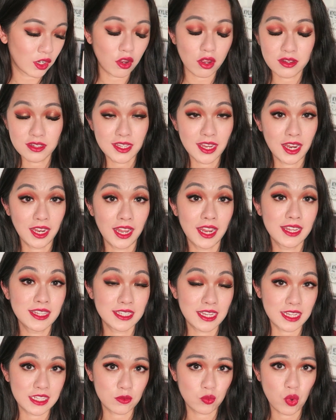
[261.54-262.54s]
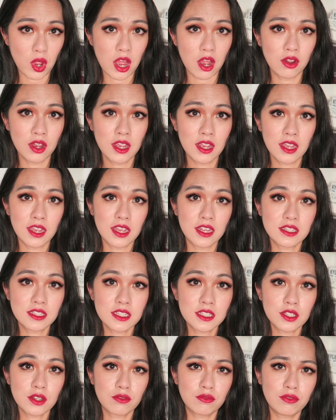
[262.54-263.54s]
contact lens as well. It's
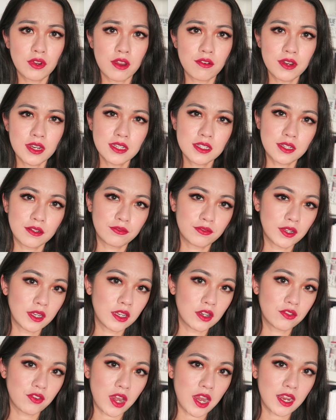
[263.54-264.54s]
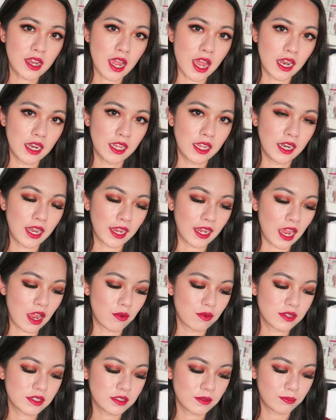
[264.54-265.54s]
just a very different gray color. Like I
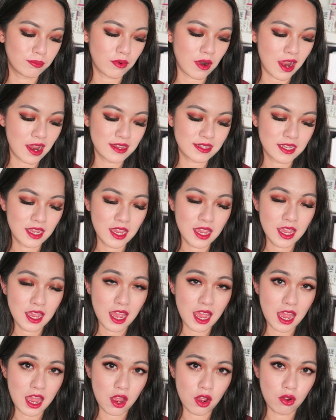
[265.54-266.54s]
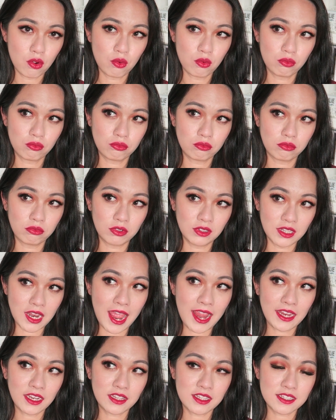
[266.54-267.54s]
was surprised how
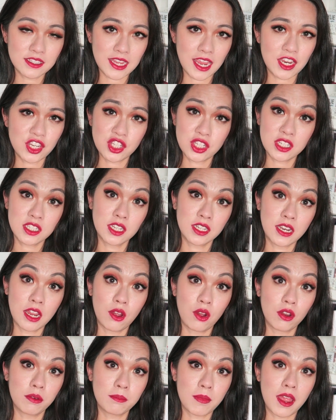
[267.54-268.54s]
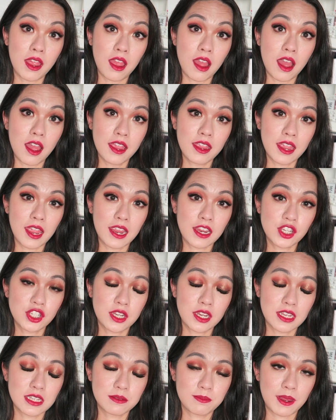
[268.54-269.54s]
light this actually turned out on my eye. I
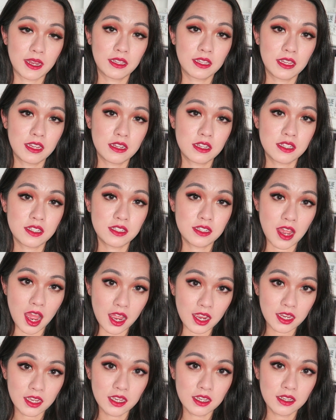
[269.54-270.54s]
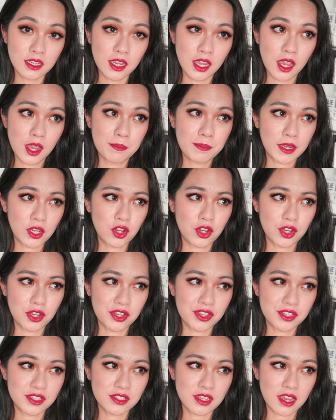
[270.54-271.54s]
actually expected it darker,
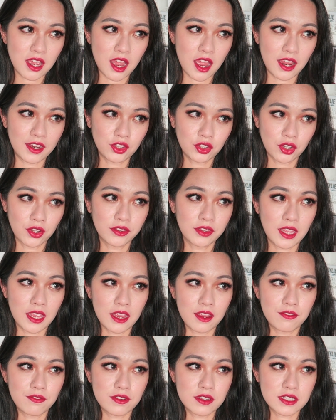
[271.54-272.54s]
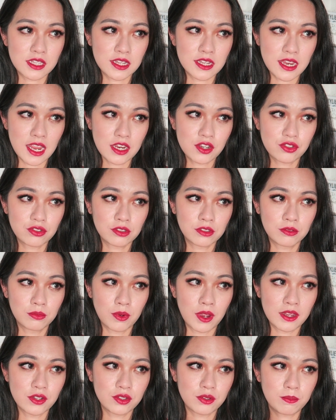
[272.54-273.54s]
because I thought that if it's a natural
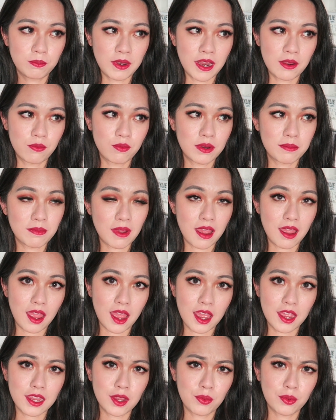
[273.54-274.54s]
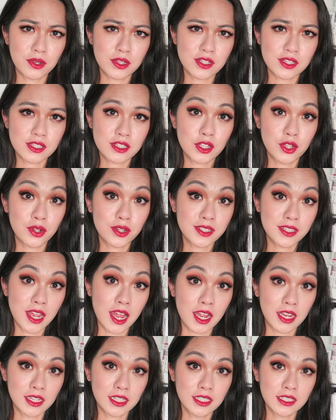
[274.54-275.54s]
one to blend with my eye, it would just look
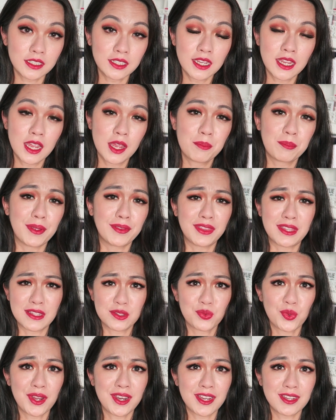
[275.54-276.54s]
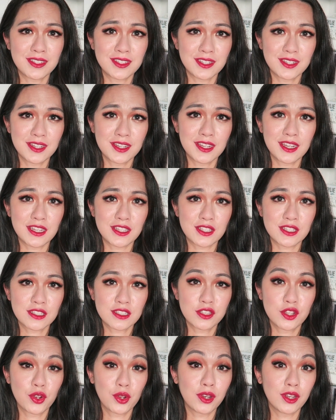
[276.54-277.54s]
darker, but this one it didn't. It
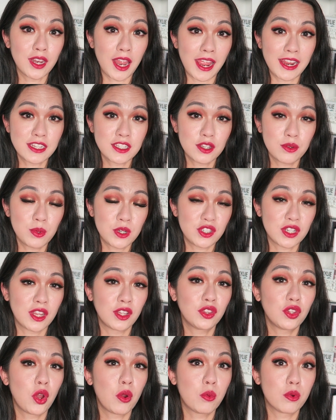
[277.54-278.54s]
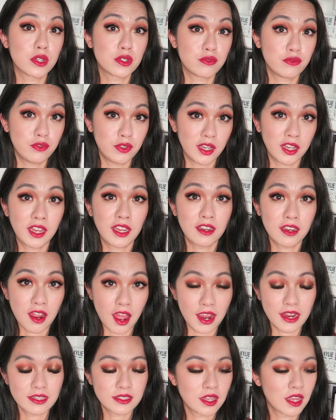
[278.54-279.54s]
just looked lighter, which I thought was really
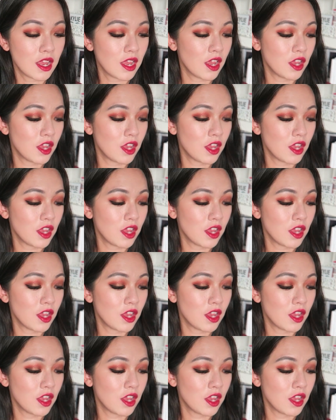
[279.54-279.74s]
nice.